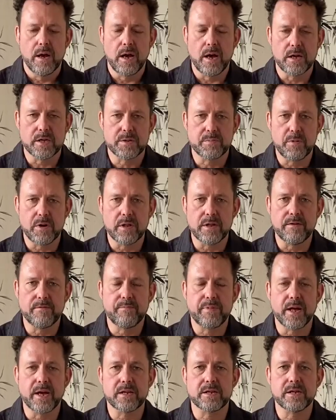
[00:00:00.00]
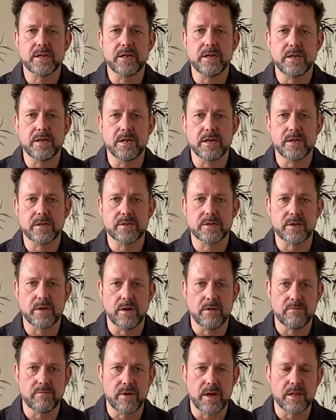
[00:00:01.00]
Small leaf black tea is
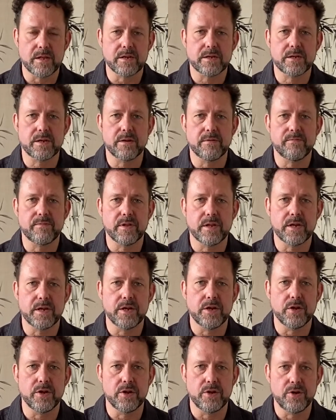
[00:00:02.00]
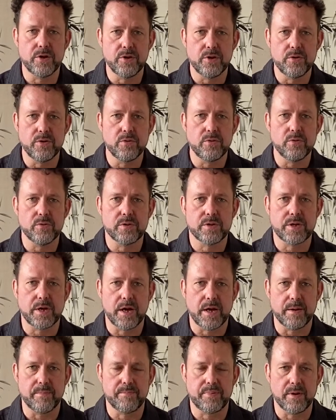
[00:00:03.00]
a relatively new
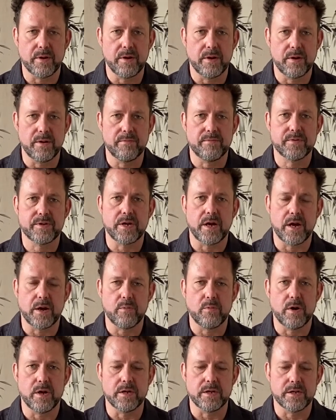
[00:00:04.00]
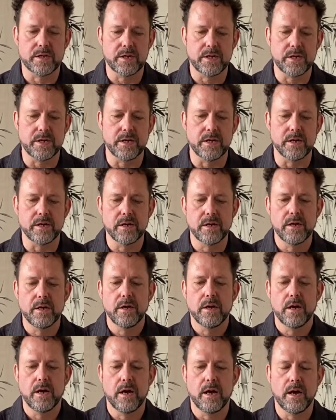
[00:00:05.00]
type of Taiwan tea.
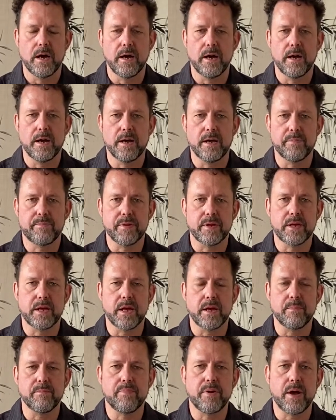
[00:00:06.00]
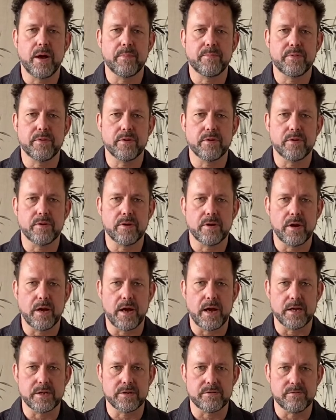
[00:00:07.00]
It became popular
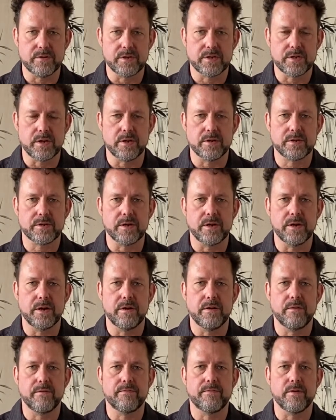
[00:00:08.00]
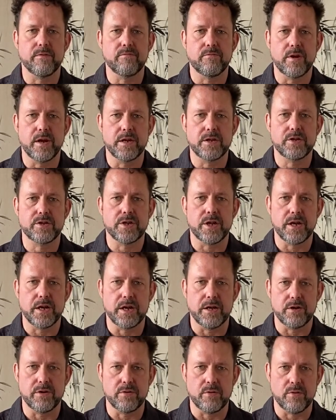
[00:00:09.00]
as a result of Red
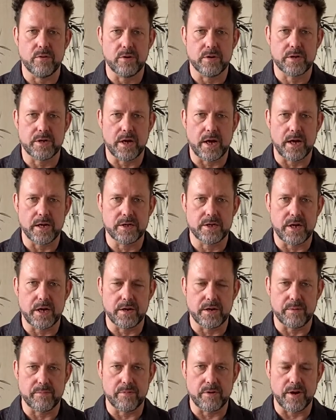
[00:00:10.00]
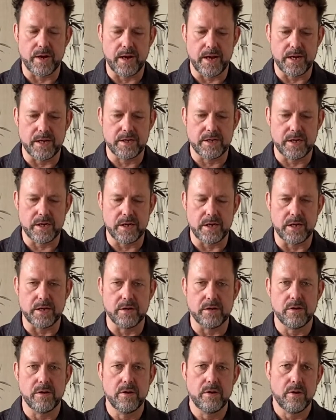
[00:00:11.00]
Jade or Tai Cha number
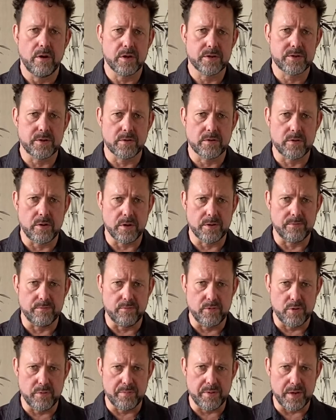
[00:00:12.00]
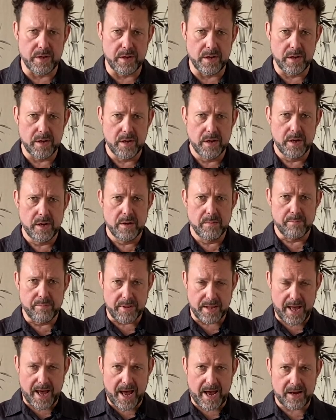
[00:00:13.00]
18, also called Ruby
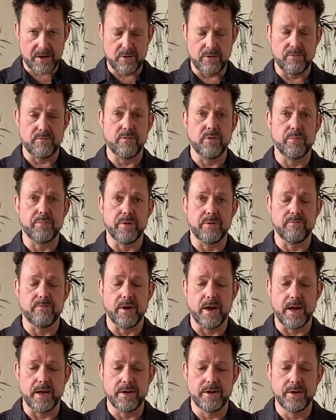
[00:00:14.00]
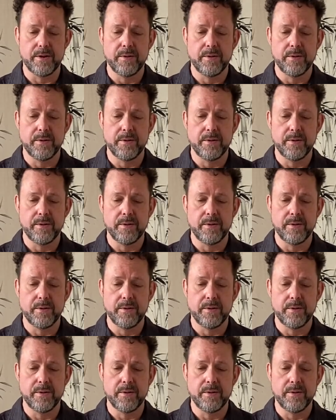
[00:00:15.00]
Black or Ruby Red,